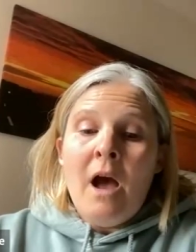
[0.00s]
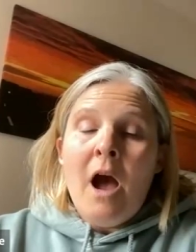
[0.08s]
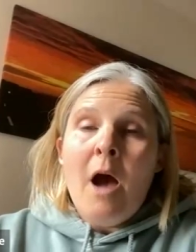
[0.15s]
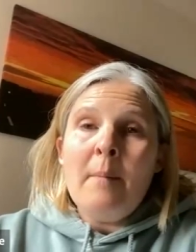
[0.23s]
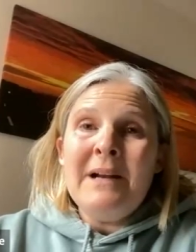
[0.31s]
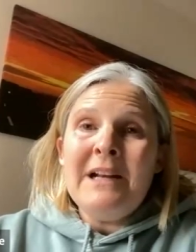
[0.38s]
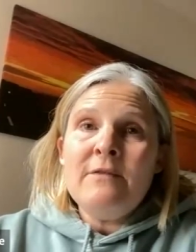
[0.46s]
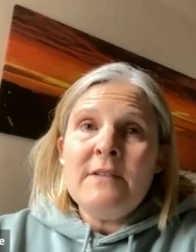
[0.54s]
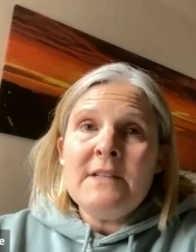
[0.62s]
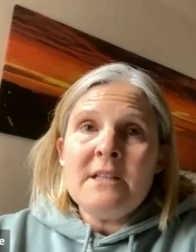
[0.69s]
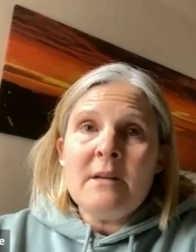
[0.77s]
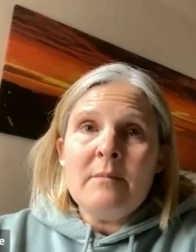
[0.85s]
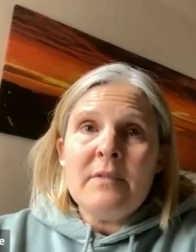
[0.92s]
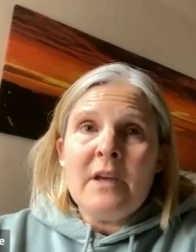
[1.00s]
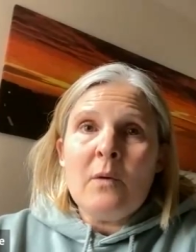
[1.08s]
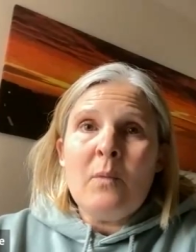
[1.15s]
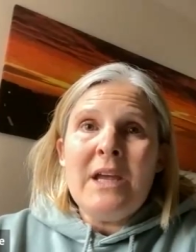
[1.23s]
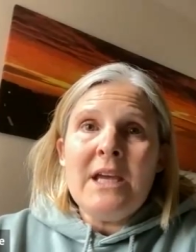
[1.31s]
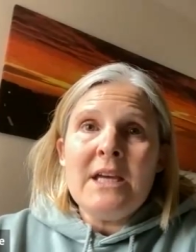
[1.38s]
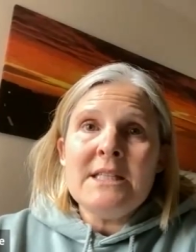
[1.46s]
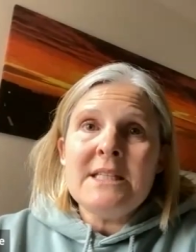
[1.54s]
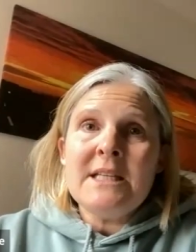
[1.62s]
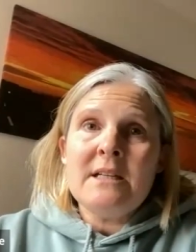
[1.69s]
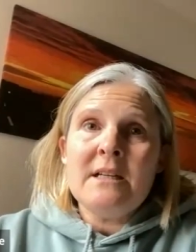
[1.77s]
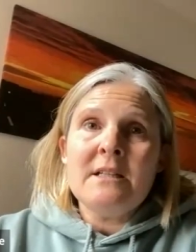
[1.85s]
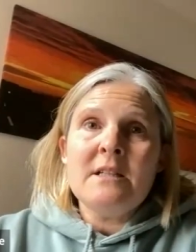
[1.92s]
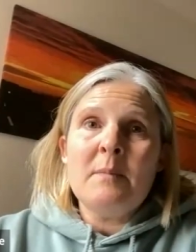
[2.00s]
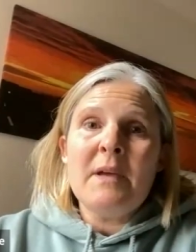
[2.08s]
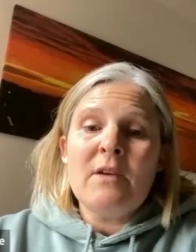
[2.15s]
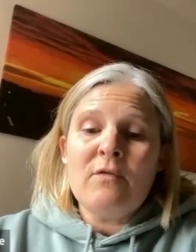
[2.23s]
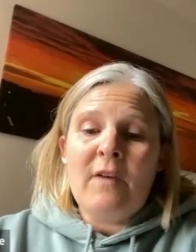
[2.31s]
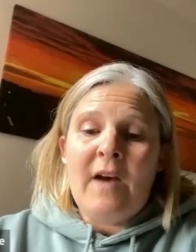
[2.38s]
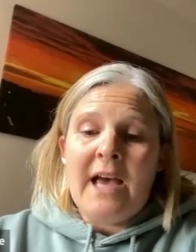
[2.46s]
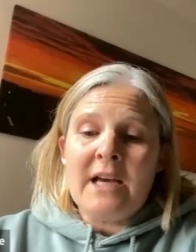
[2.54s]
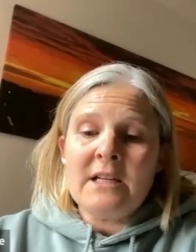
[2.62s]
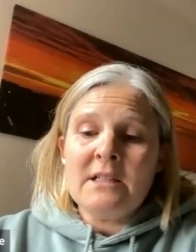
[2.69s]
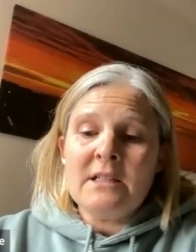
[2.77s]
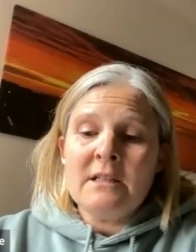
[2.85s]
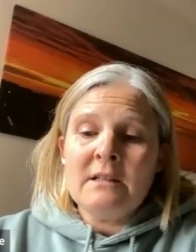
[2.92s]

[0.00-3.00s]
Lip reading: A belief is something we consider to be a fact,